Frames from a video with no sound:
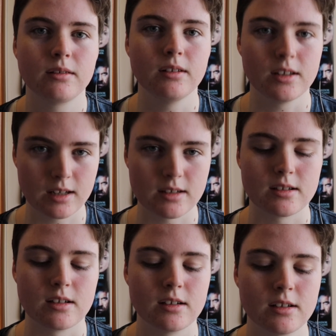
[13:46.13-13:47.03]

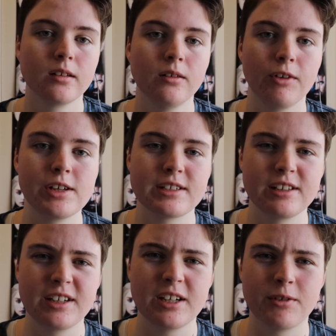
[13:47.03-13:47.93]
necessity.
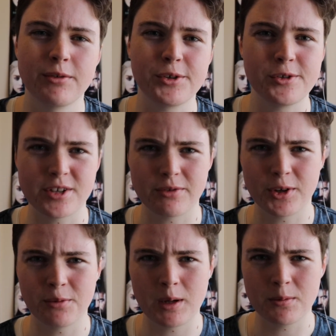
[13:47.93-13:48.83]
Recently in reviews I've
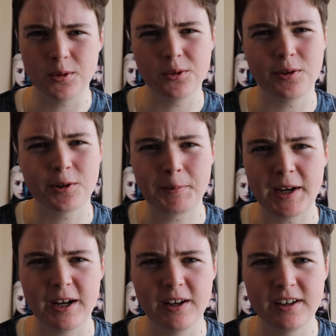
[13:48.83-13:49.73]
heard people talk
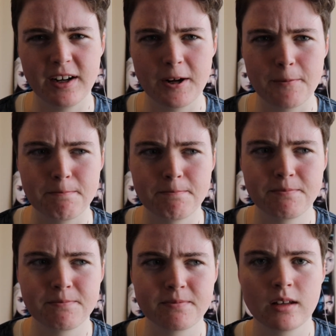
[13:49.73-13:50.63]
about
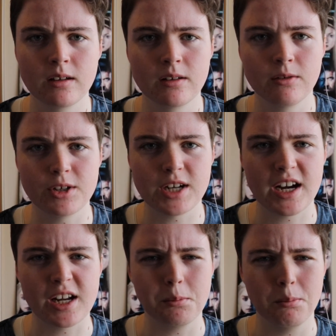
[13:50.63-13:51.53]

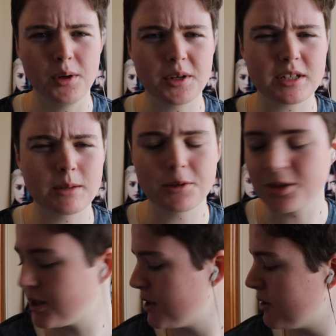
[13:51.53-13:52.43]
retaining body
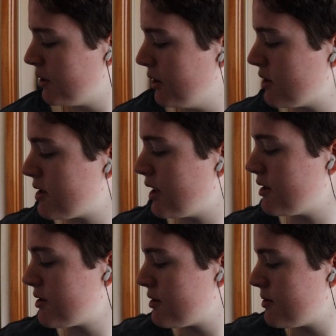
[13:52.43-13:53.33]
temperature. This
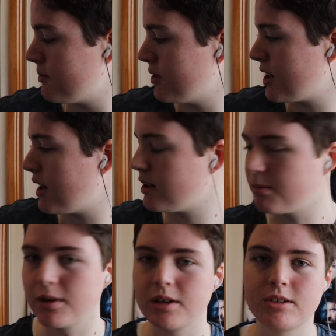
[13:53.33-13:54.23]
does retain your
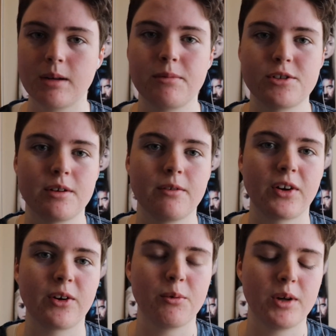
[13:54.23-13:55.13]
body temperature
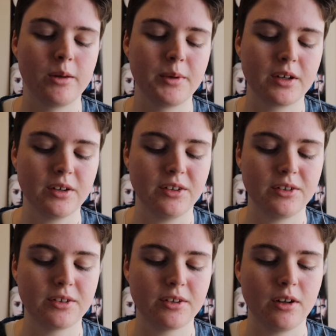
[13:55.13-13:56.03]
very well
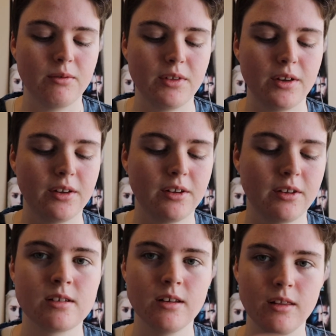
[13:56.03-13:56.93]
because of the
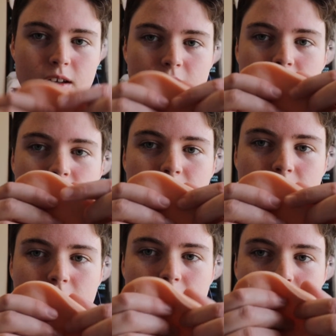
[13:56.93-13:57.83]
thickness of
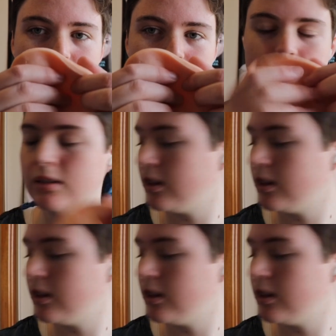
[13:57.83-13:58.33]
the silicone.